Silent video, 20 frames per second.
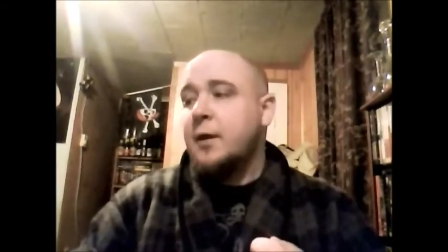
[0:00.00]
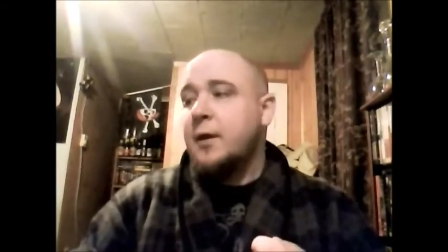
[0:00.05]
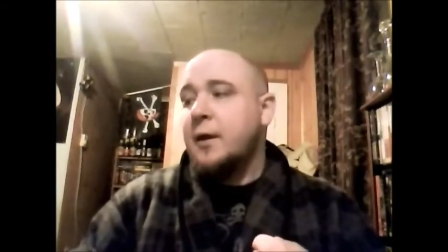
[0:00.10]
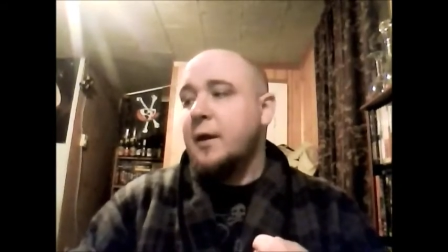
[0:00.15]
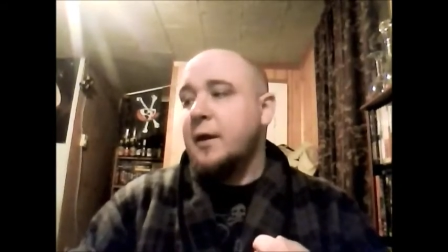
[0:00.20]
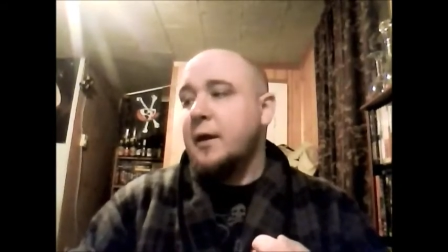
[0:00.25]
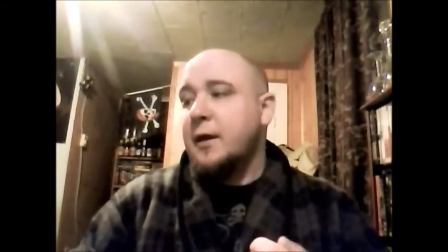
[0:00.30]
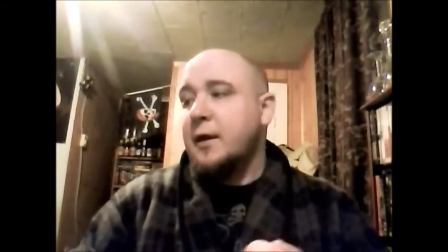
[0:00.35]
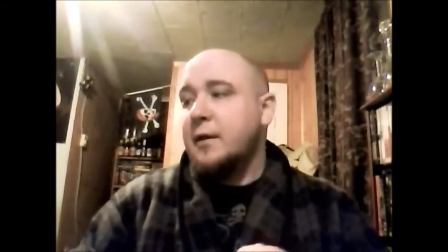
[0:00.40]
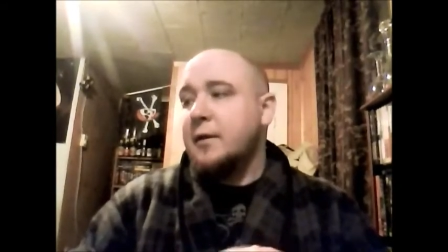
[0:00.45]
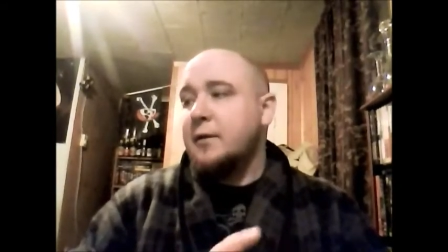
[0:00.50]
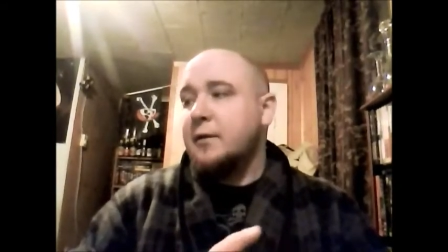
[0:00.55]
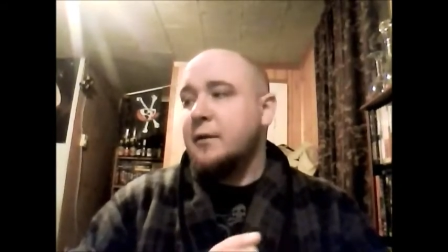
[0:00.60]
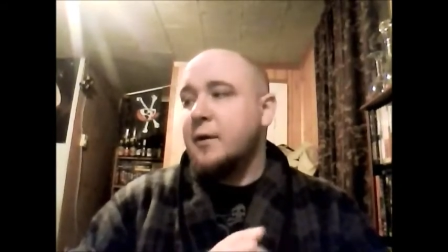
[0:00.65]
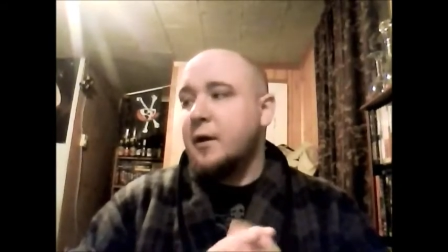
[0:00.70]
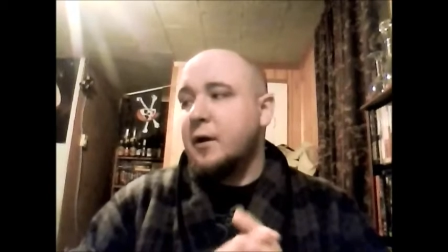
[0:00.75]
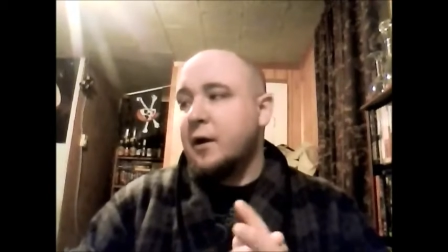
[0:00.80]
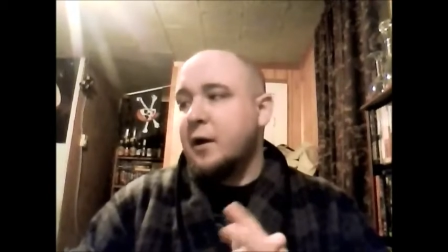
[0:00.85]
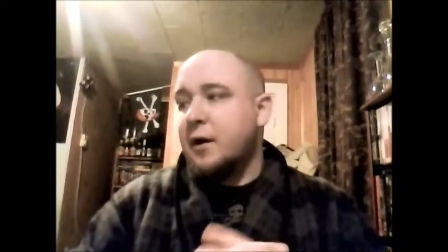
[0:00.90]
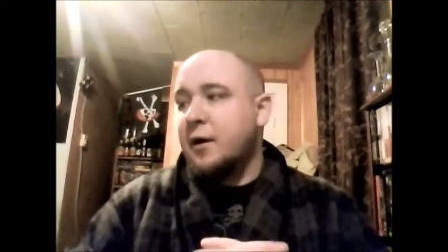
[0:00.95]
and
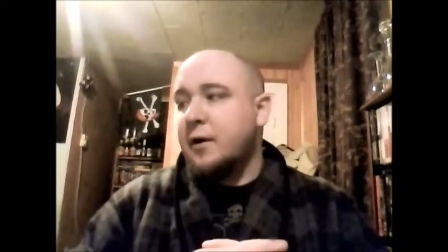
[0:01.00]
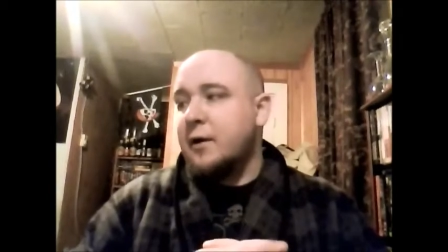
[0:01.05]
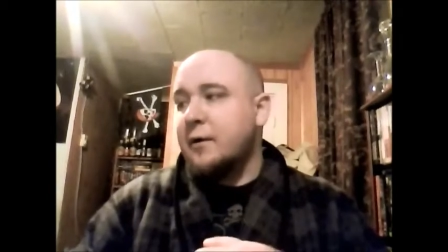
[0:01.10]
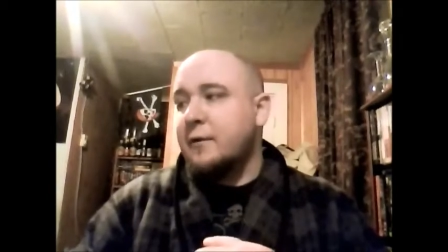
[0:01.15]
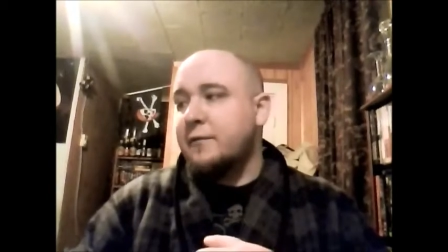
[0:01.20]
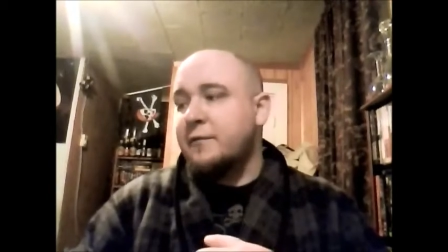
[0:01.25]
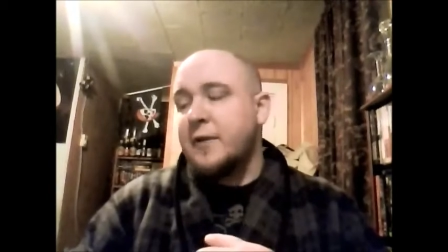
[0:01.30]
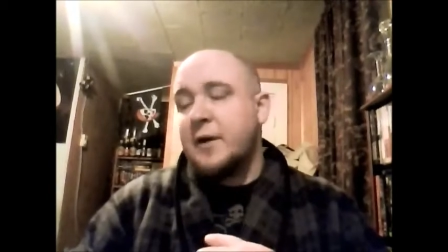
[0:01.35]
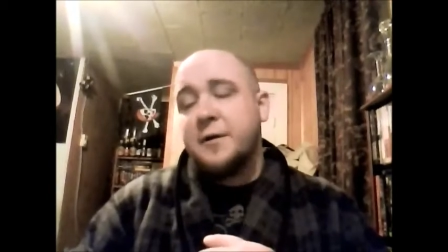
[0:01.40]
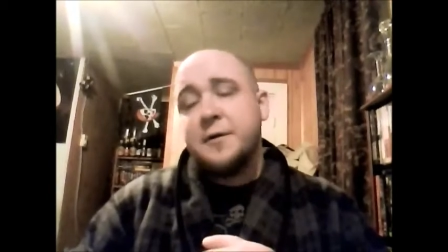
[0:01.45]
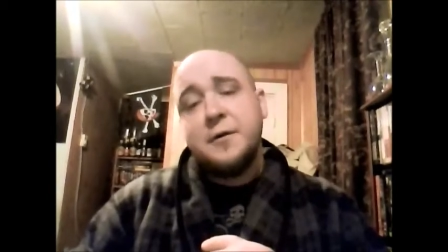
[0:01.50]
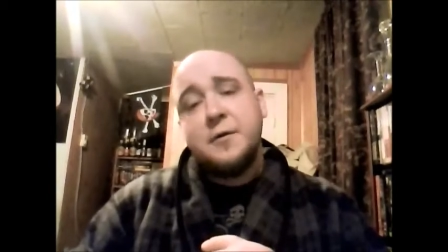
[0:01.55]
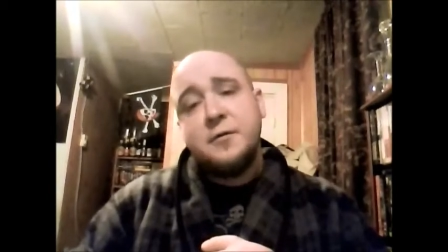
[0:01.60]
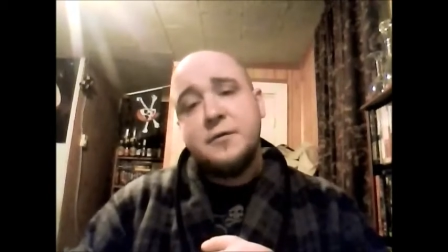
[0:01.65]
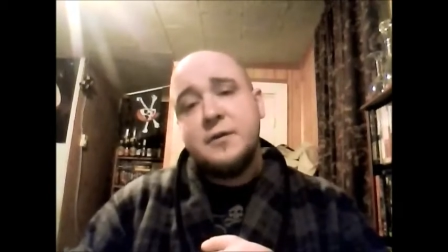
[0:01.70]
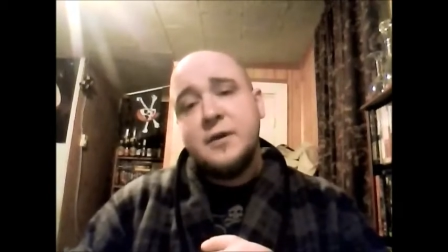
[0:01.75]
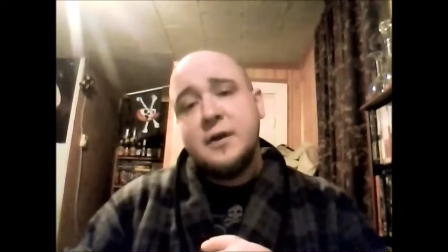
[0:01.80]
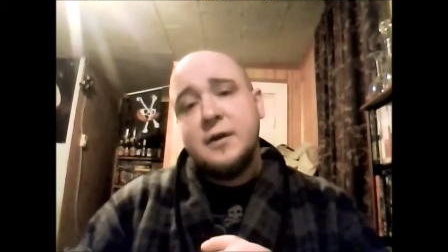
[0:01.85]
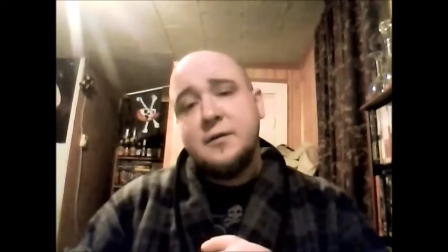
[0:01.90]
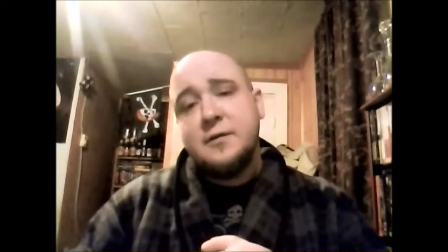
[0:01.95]
found
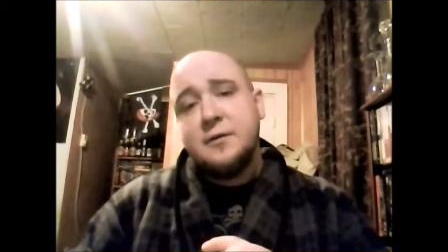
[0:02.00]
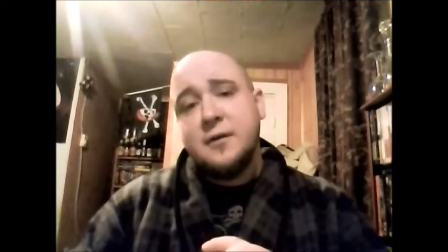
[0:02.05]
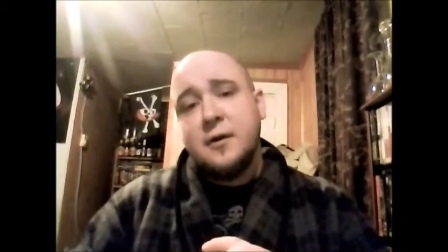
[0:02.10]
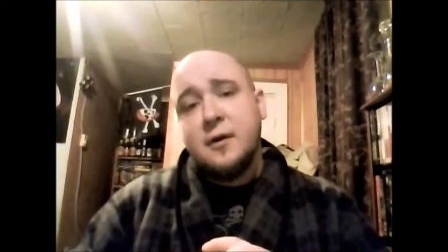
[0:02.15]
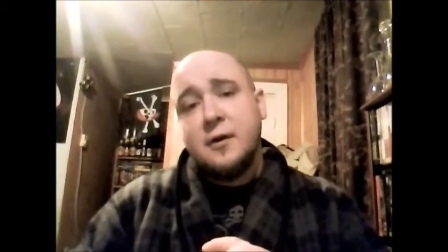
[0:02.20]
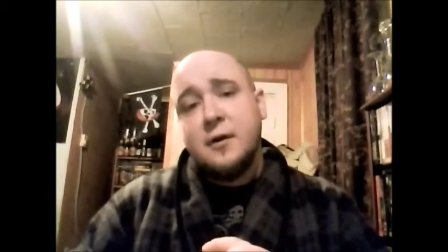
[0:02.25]
out that